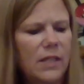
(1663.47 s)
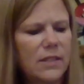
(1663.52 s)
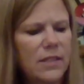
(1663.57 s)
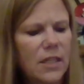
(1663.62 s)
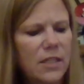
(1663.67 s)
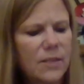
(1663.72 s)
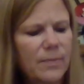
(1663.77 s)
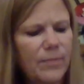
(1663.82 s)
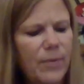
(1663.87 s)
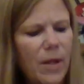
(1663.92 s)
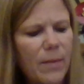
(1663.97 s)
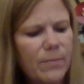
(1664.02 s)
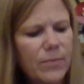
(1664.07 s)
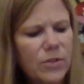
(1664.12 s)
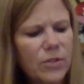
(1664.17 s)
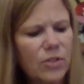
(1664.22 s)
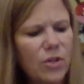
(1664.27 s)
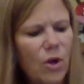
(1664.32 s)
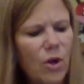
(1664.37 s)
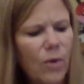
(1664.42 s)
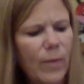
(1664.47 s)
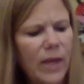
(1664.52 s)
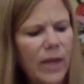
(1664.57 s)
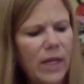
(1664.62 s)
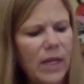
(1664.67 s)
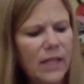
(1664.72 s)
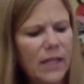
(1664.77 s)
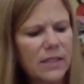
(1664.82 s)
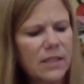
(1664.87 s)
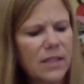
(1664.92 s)
It says plump snowmen
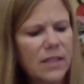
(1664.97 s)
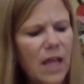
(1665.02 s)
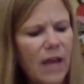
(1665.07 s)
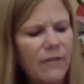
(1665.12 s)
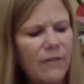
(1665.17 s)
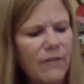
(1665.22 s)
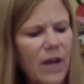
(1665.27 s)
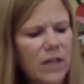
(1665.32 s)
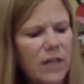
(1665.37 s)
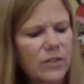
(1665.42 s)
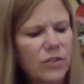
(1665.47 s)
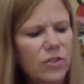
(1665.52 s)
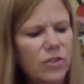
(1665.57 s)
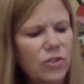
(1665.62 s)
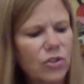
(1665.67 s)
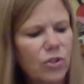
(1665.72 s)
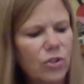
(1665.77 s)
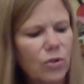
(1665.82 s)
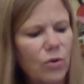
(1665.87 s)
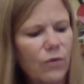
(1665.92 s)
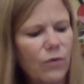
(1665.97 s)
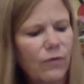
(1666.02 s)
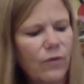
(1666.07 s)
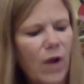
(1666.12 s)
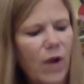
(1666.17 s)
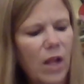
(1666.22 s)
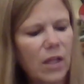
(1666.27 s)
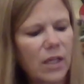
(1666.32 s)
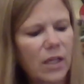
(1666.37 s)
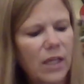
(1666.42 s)
and sly foxes too
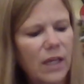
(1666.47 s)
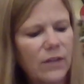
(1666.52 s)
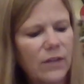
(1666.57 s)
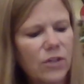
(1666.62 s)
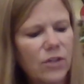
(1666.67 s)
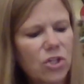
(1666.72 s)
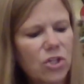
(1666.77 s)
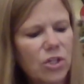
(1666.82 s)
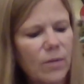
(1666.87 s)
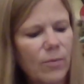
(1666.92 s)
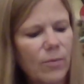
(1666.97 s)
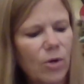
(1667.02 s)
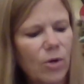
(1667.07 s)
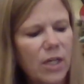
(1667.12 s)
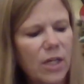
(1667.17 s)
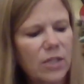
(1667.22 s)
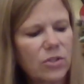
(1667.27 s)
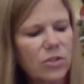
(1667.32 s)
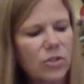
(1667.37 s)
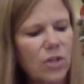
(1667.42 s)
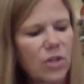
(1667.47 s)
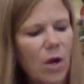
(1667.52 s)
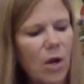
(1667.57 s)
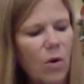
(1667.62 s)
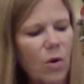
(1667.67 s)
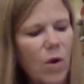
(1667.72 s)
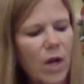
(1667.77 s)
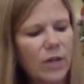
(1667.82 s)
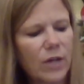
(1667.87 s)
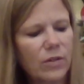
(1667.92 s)
frolic in the shimmering
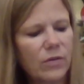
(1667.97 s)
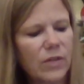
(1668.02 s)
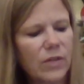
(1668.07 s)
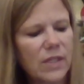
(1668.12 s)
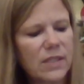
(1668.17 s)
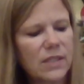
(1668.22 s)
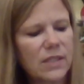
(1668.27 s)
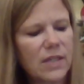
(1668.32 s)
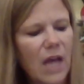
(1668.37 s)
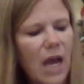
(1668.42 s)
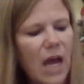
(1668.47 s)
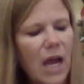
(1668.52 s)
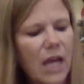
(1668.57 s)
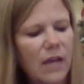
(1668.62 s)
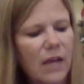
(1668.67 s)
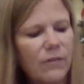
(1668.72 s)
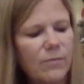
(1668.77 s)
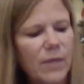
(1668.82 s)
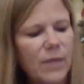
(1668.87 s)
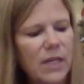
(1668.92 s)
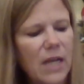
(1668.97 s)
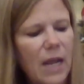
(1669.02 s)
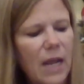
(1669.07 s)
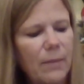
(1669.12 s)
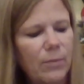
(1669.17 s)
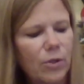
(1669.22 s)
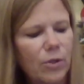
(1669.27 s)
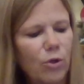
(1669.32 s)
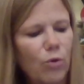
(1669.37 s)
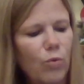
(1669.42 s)
snow under the sky of
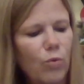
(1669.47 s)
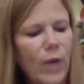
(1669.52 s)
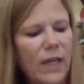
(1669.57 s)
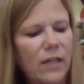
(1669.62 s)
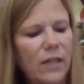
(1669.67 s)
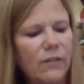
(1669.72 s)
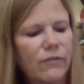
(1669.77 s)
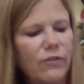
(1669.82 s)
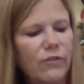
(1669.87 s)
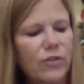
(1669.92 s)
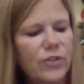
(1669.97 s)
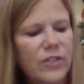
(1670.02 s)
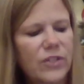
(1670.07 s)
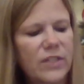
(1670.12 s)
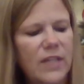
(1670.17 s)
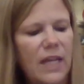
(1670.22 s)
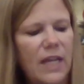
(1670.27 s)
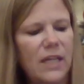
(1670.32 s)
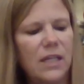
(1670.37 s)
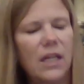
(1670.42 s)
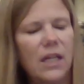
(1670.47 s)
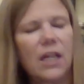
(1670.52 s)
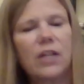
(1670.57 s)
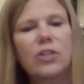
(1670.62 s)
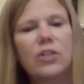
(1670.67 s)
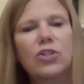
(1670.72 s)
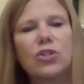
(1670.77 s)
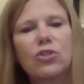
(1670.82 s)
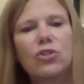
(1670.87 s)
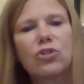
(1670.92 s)
midnight blue, waiting for Saint
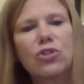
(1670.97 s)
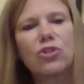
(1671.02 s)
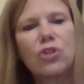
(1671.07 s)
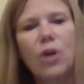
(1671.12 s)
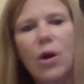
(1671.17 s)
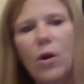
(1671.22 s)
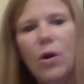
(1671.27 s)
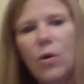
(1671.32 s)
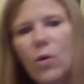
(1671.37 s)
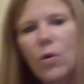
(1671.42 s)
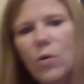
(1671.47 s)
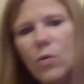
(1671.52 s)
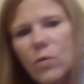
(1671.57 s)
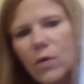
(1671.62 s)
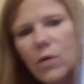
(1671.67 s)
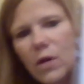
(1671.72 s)
Nick to show.